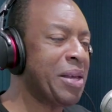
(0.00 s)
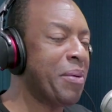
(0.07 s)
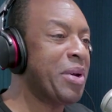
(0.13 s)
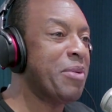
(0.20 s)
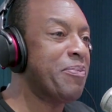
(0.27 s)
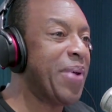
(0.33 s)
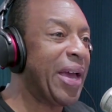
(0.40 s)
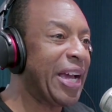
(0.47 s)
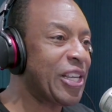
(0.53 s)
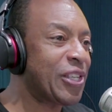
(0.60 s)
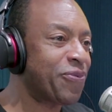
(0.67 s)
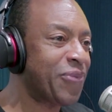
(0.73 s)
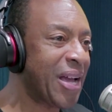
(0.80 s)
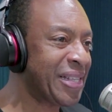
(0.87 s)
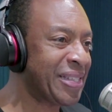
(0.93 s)
some of the biggest
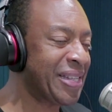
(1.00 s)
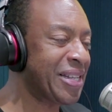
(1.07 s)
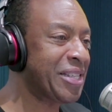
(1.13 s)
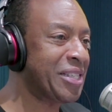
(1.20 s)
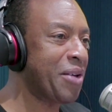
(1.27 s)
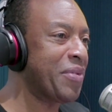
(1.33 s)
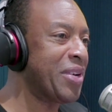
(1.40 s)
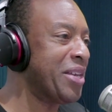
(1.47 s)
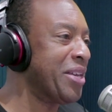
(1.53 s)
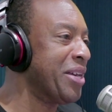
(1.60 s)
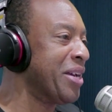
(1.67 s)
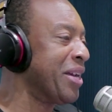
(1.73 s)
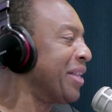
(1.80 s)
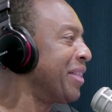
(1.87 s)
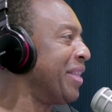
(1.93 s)
spots, in some of the
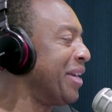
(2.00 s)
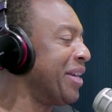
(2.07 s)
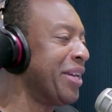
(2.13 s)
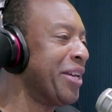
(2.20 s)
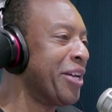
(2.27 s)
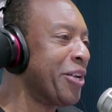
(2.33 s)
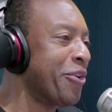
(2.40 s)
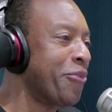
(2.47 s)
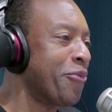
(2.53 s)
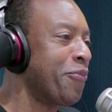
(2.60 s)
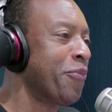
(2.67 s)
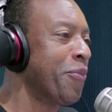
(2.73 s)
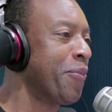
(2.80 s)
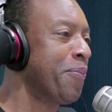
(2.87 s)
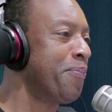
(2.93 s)

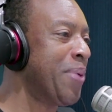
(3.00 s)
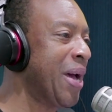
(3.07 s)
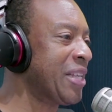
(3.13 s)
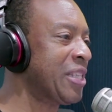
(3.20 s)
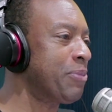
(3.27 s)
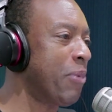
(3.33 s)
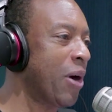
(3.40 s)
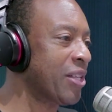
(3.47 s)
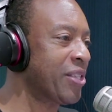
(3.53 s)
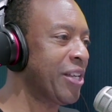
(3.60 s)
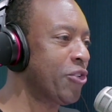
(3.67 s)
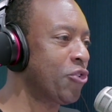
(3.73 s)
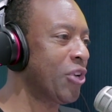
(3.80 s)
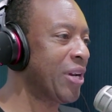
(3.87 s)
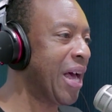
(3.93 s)
best spots
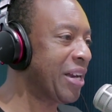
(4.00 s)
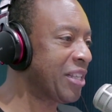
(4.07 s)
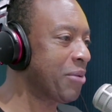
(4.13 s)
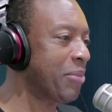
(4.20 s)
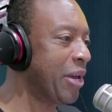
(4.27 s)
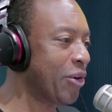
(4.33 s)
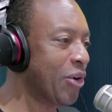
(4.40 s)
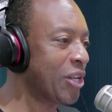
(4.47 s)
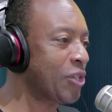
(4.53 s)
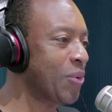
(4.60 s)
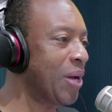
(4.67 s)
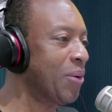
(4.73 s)
in Trinidad and Tobago as